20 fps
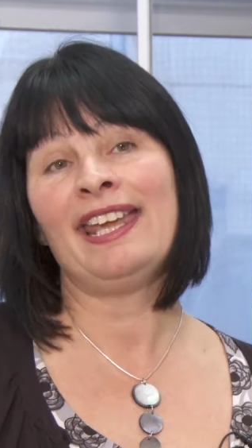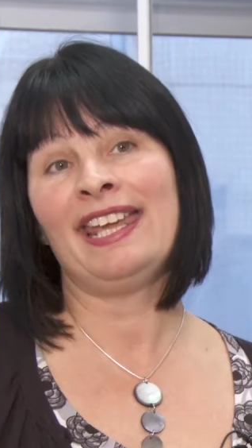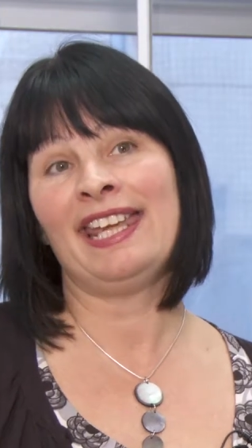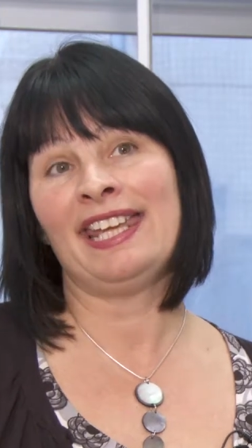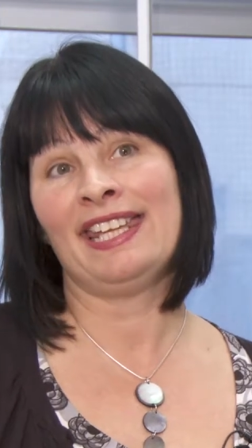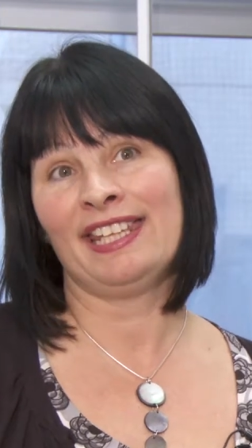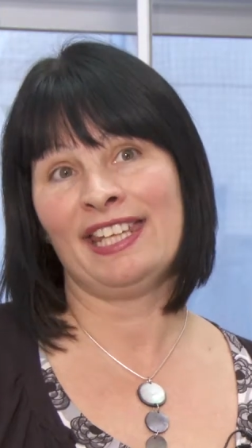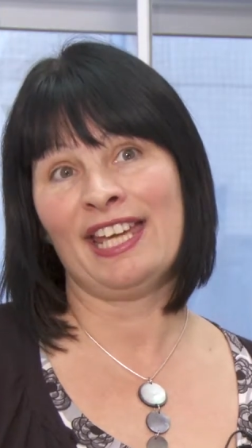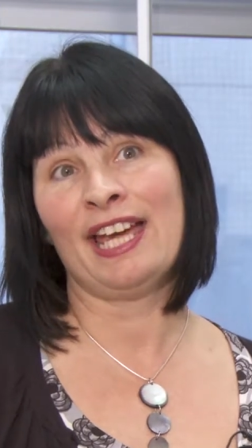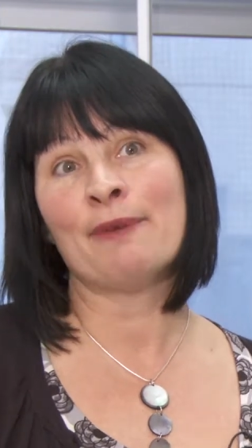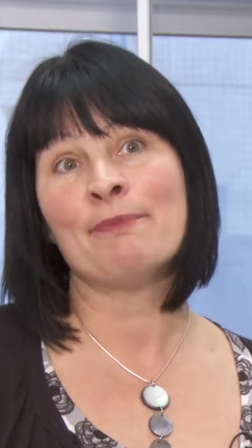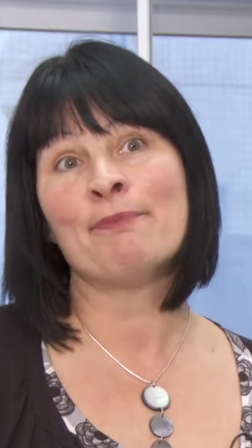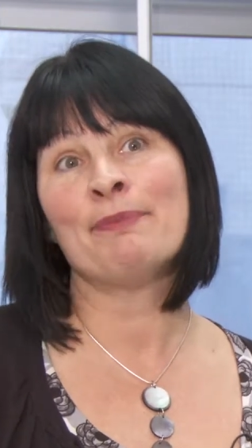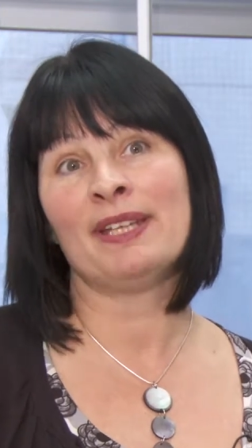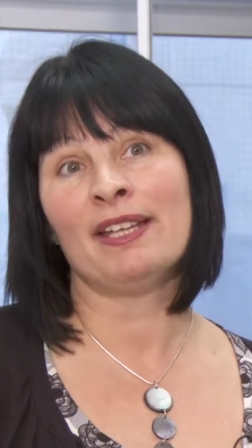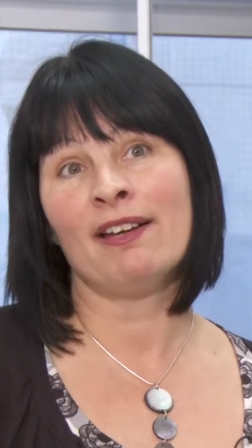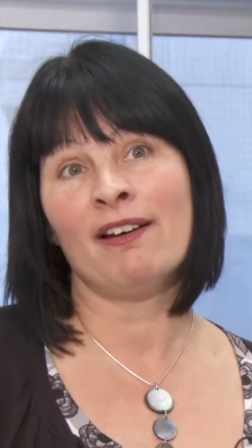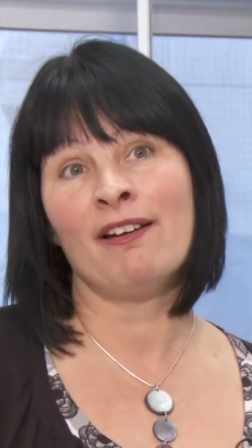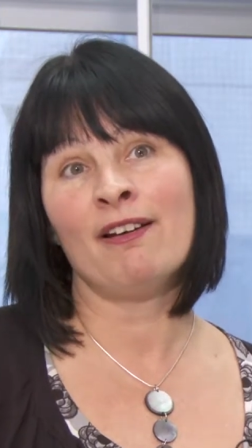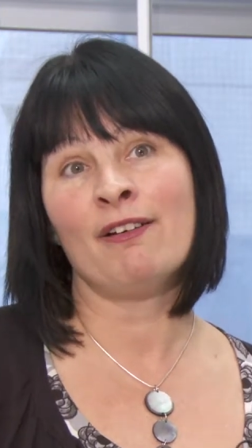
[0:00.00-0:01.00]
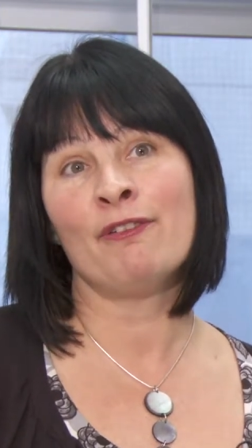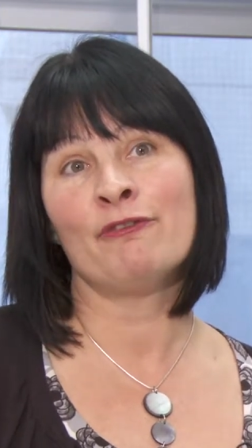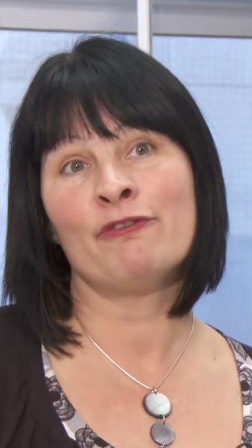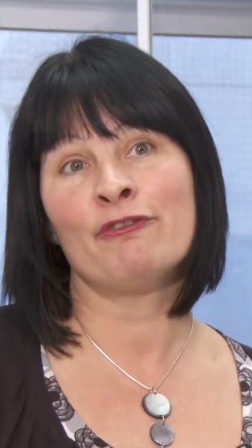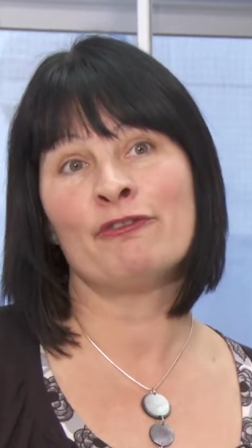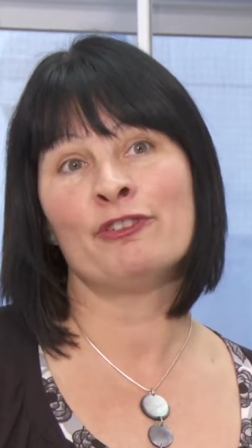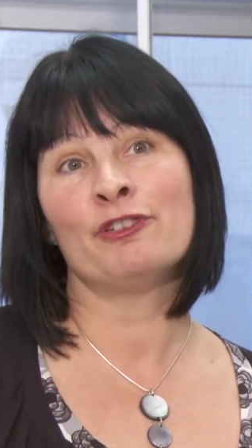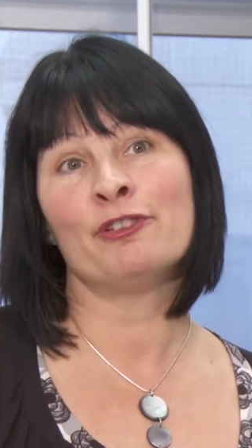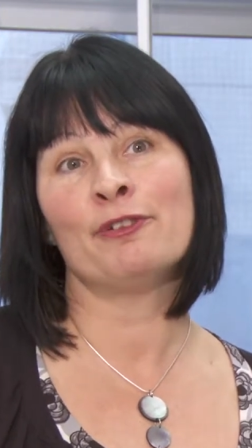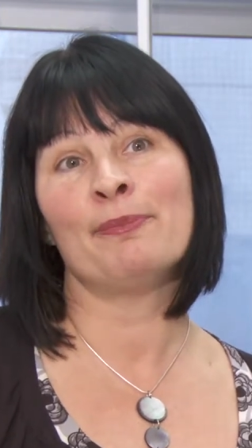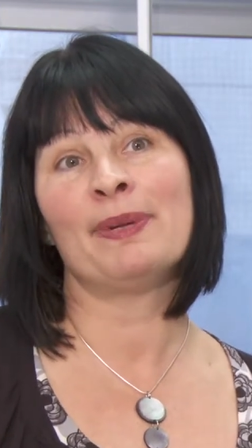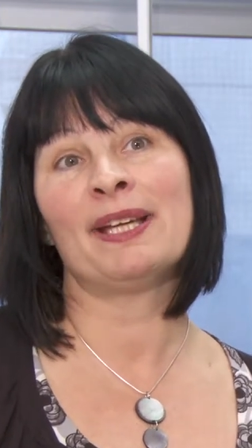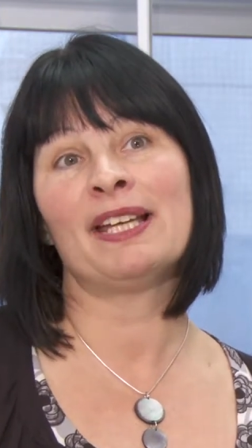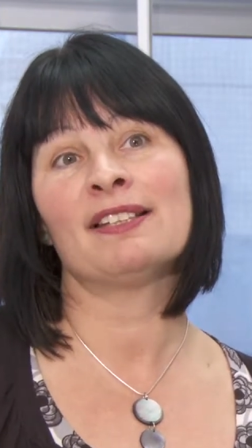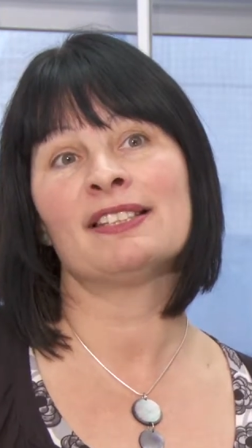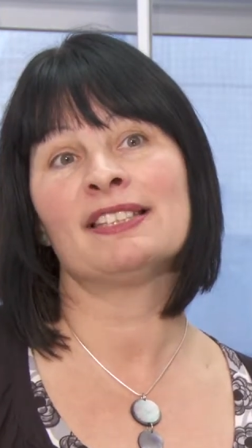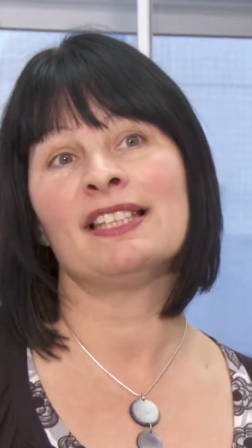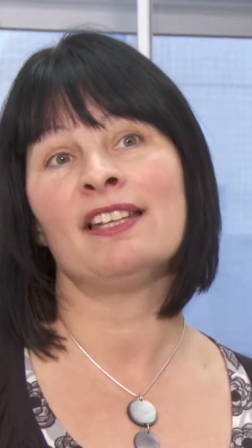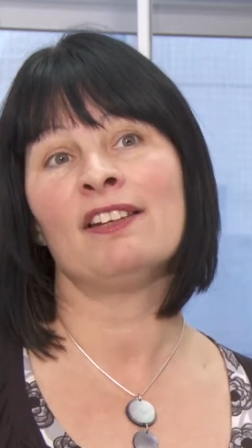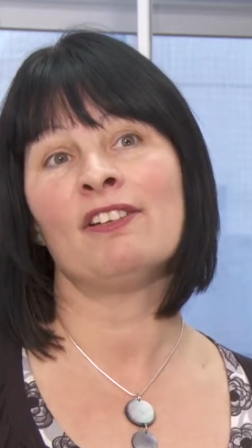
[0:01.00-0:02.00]
it can be harmful
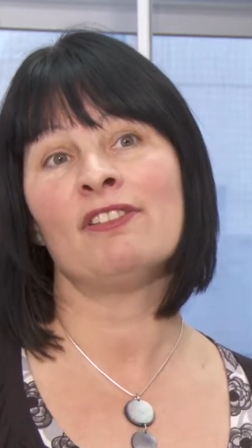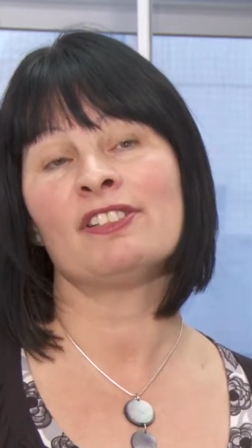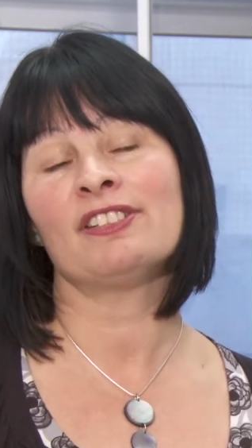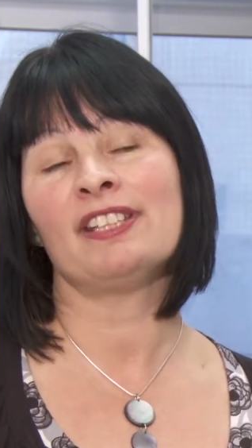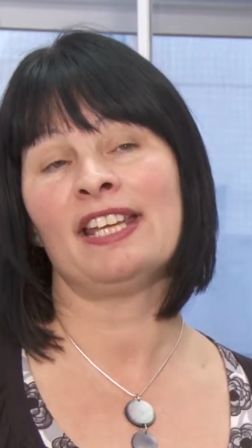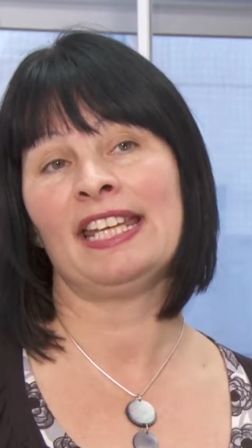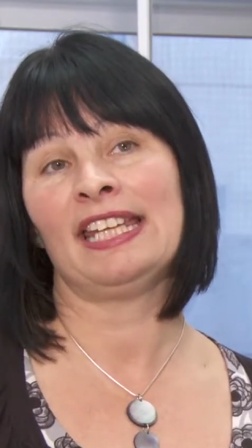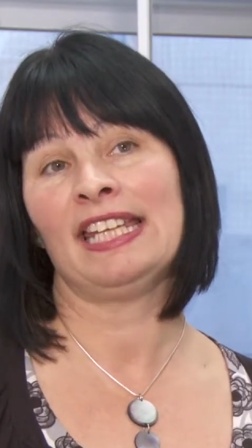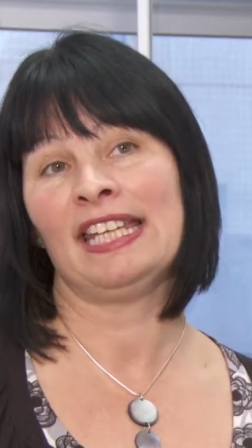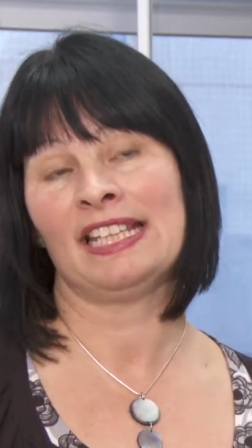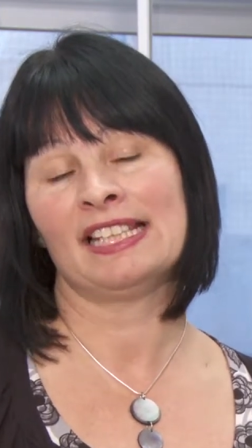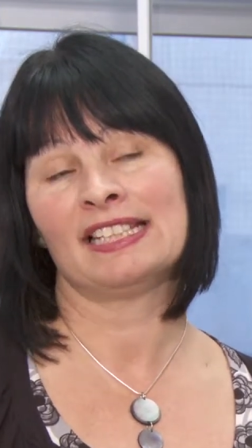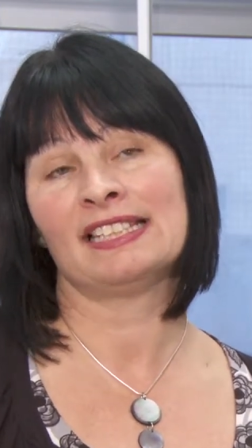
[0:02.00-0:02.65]
because they're not taking